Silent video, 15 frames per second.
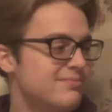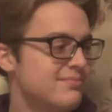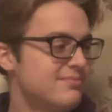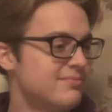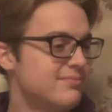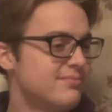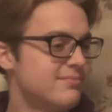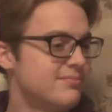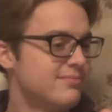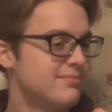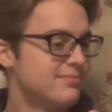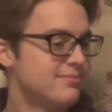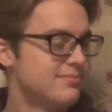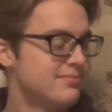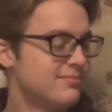
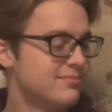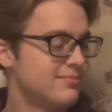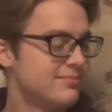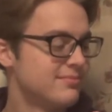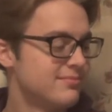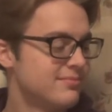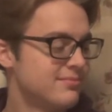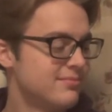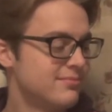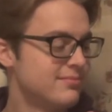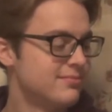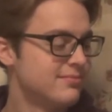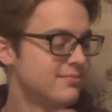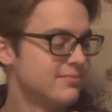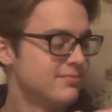
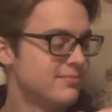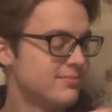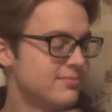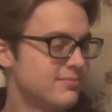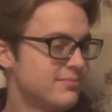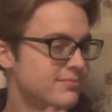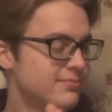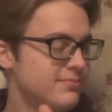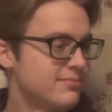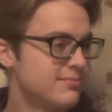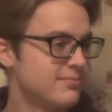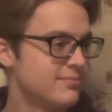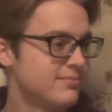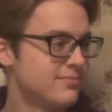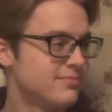
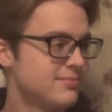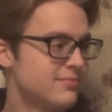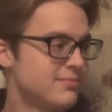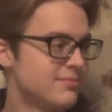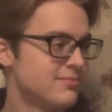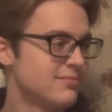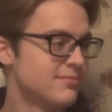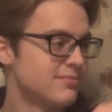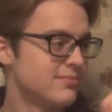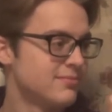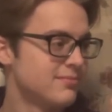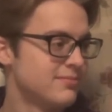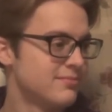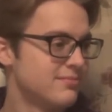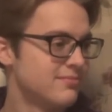
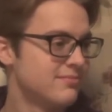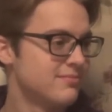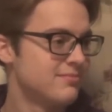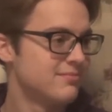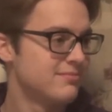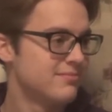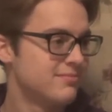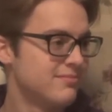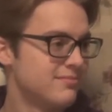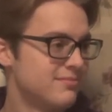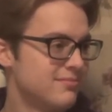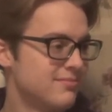The person shown says nothing.